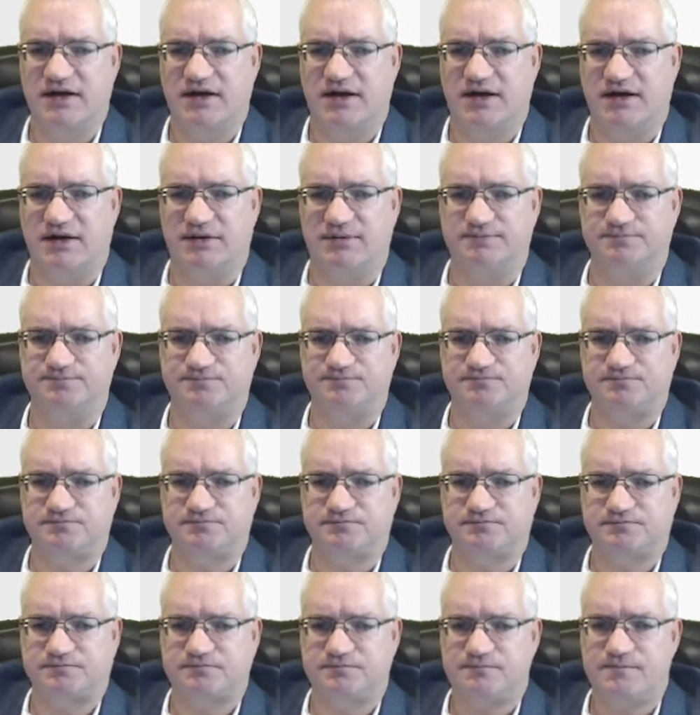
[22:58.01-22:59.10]

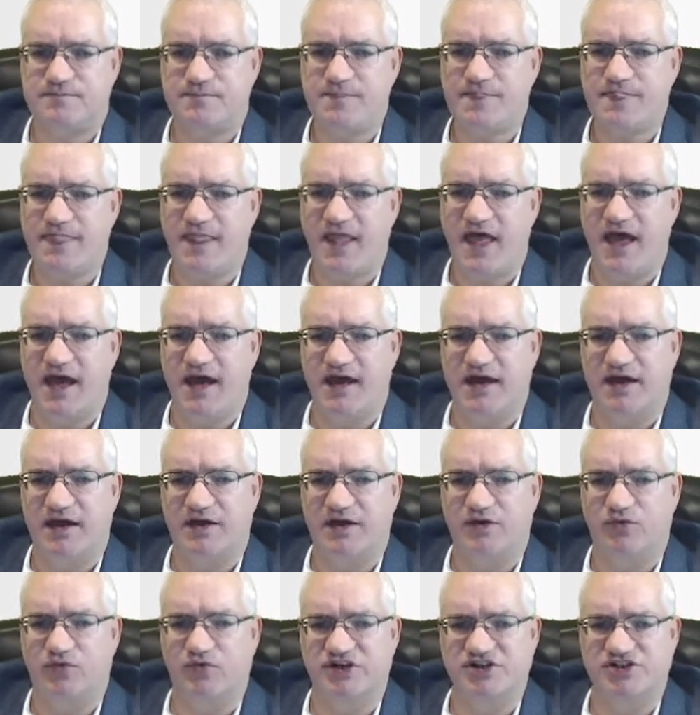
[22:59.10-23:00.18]

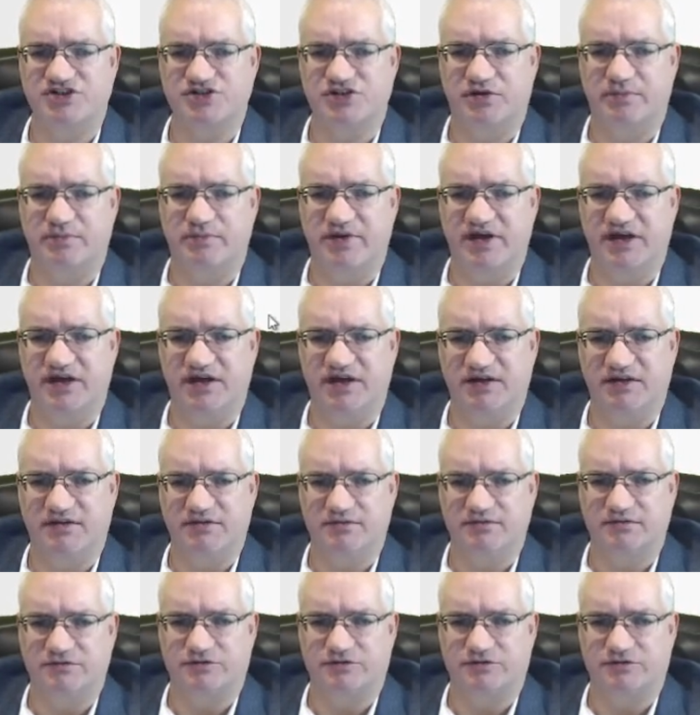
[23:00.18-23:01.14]
and we should be